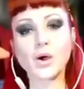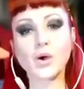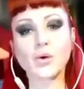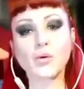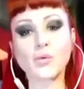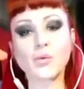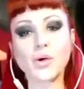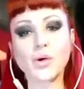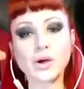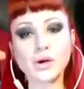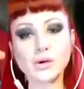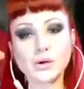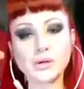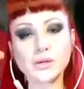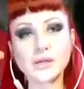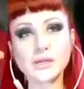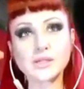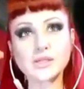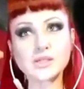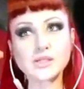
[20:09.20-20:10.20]

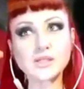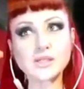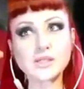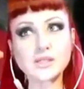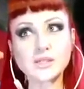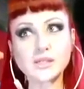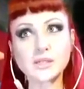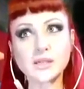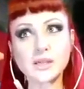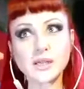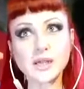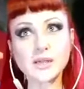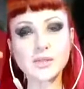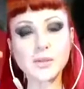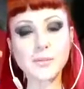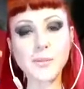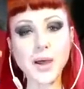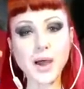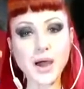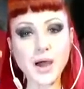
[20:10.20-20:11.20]
Well, just in
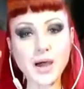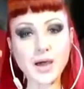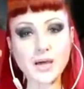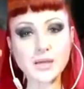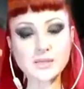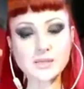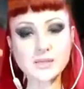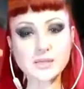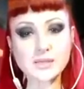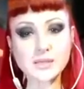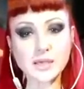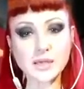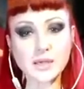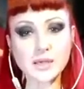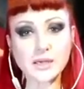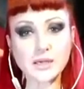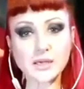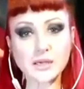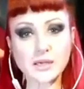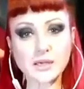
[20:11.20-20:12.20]
the past,
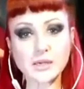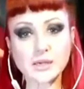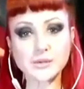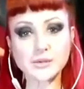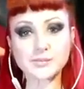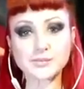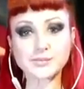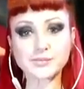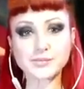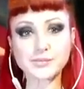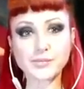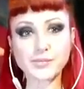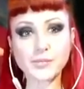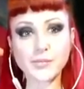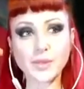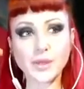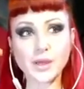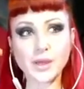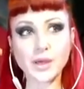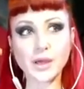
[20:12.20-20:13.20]

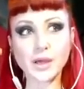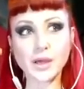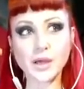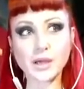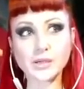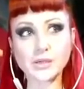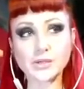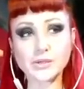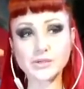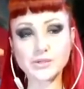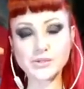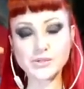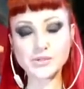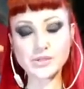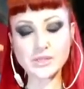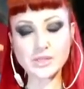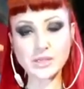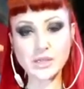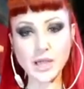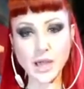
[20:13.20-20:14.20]
I used to
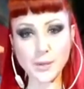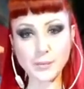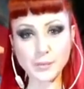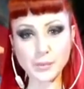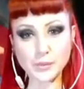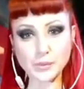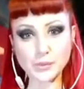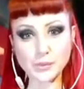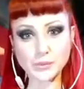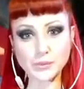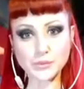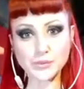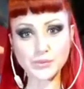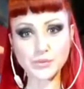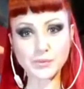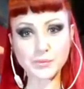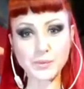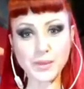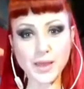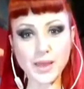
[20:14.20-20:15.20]
see
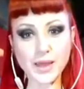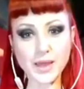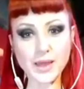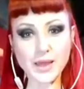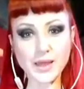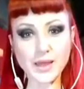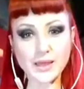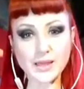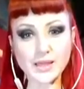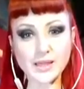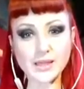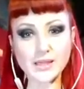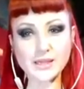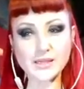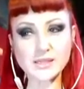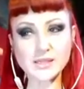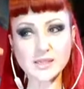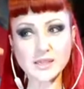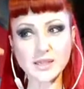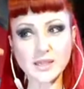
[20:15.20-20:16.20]
couples,
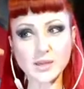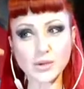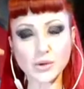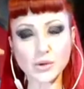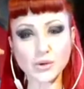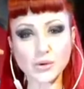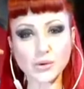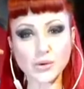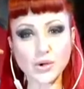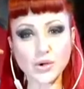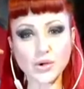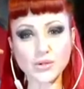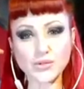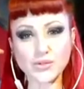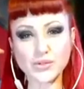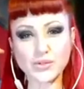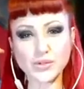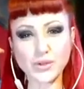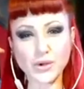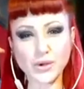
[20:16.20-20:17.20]
and it all got
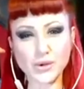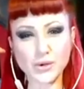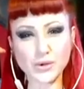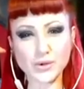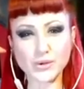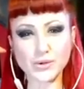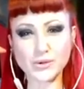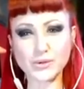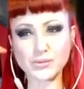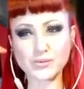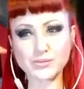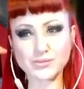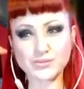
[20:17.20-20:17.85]
so